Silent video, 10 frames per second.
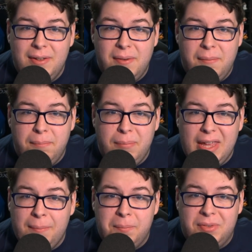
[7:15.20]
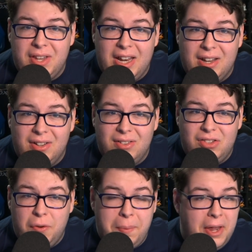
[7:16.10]
memes and
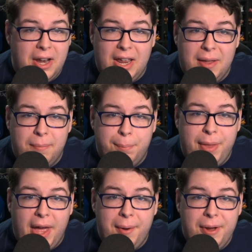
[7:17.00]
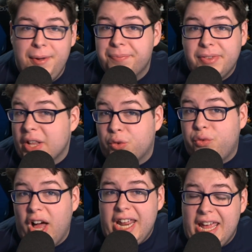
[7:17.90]
stupidity that it's
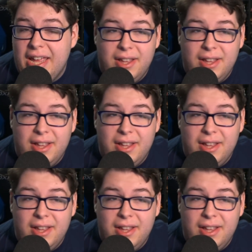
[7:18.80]
funny.